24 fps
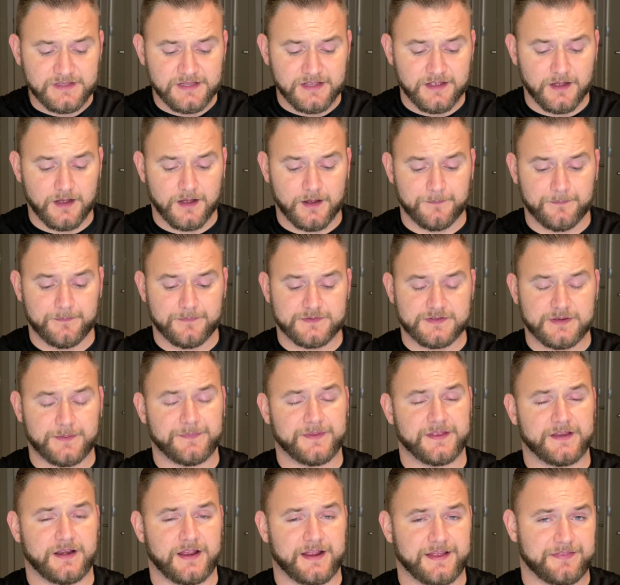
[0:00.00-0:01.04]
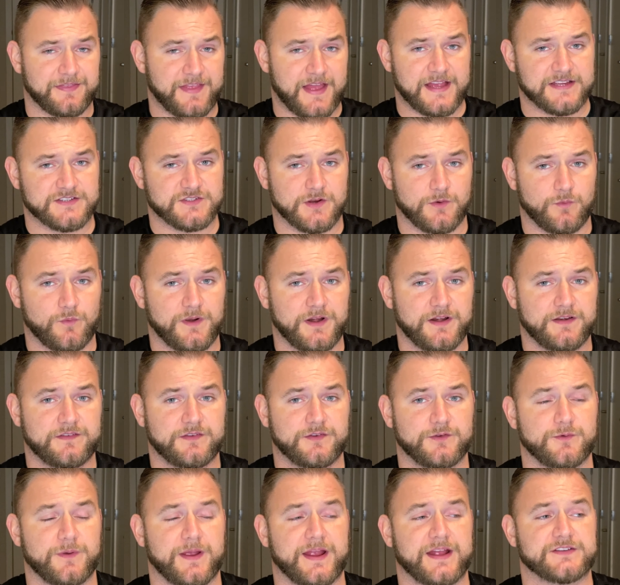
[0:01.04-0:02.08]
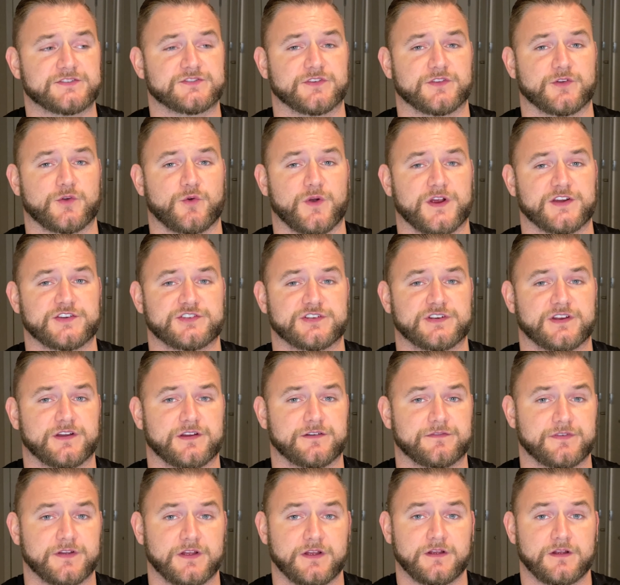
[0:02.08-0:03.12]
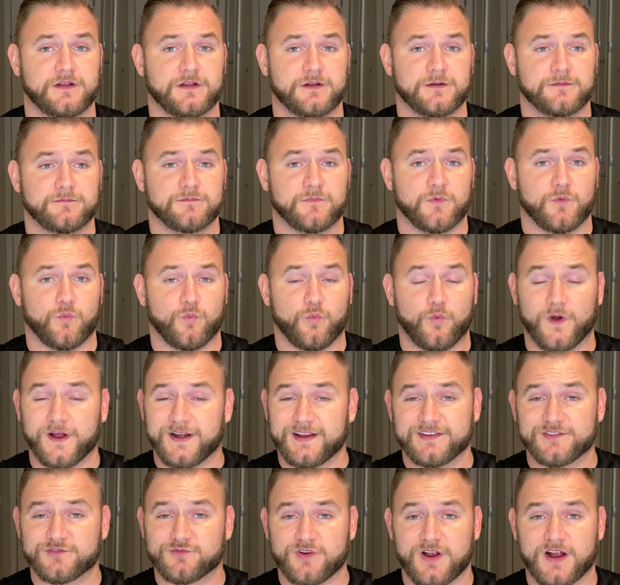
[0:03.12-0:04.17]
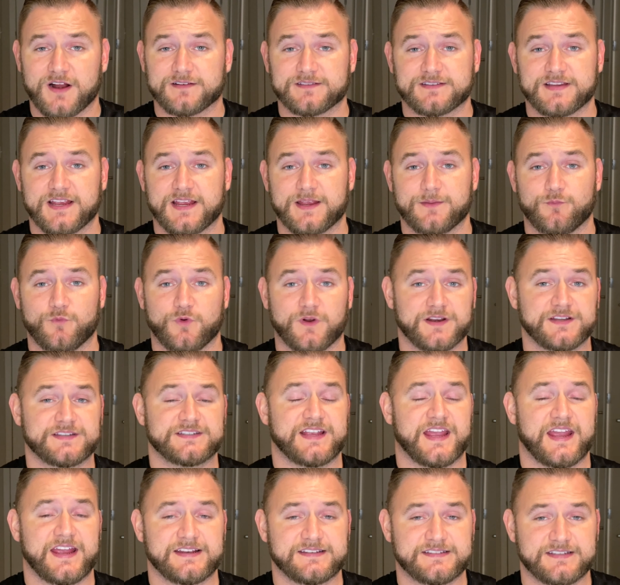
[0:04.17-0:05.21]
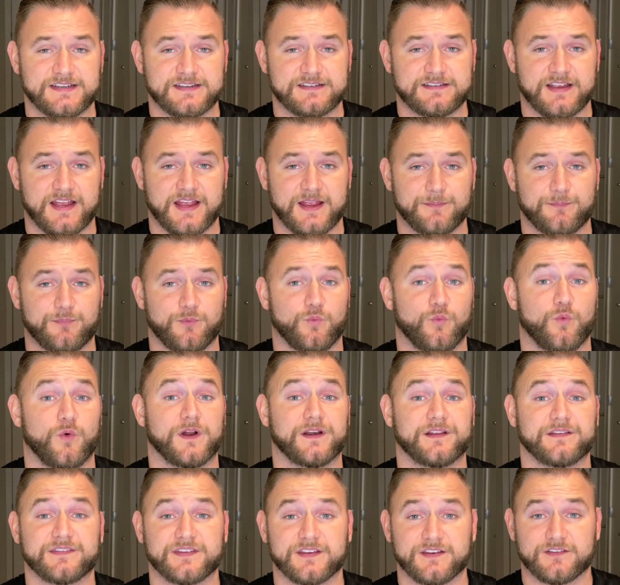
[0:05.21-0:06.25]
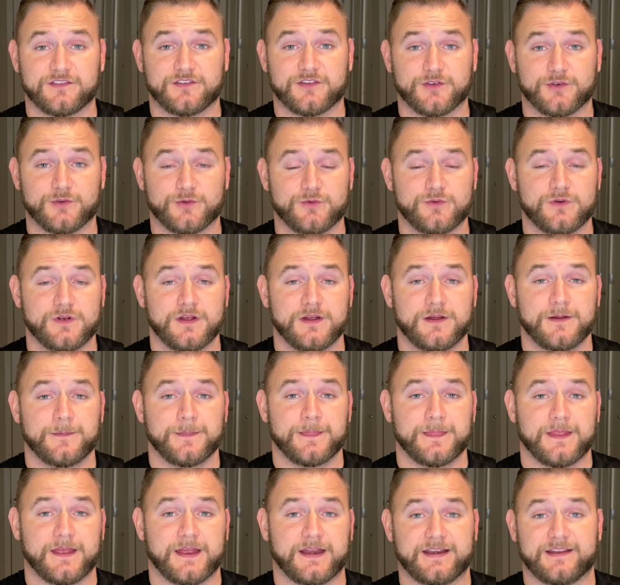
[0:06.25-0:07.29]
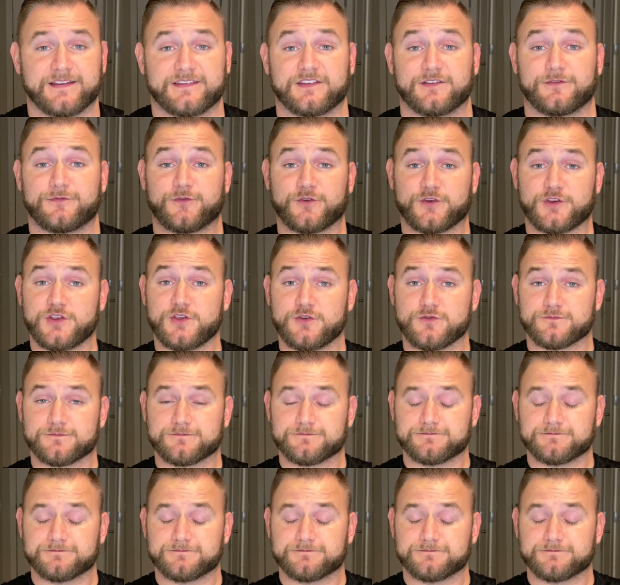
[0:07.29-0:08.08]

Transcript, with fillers: um, something like that. So I wanted to answer the question of what is rock tape? What is KT tape? What does it do? And is it for you?